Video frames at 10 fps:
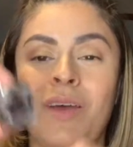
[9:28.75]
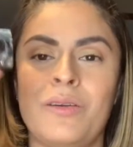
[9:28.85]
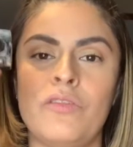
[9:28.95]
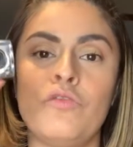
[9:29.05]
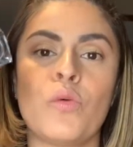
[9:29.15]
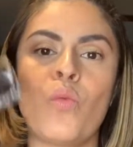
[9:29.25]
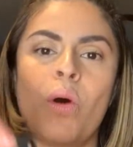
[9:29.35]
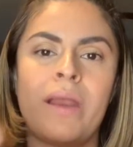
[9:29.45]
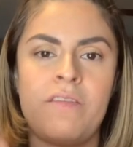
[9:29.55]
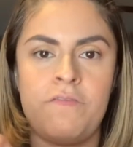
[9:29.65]
I love
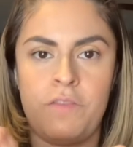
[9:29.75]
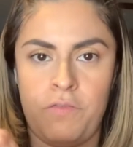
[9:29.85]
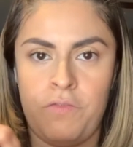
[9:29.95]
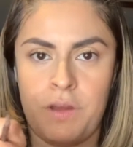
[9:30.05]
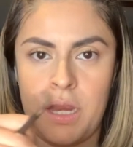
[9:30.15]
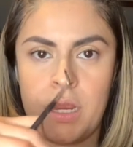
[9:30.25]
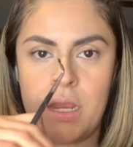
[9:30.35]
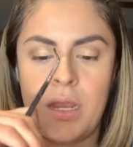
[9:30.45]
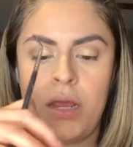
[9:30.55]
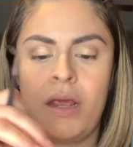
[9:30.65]
that this is cornered. It's
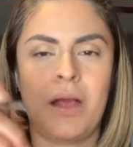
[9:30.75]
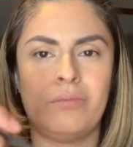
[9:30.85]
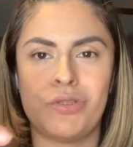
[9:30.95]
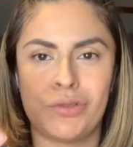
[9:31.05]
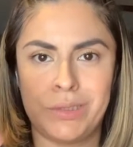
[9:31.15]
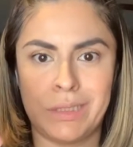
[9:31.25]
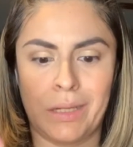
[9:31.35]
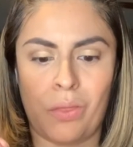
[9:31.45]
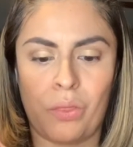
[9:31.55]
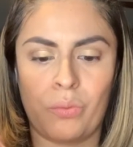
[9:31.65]
a Morphe
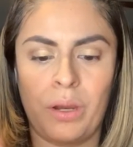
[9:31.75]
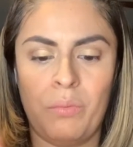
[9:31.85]
brush.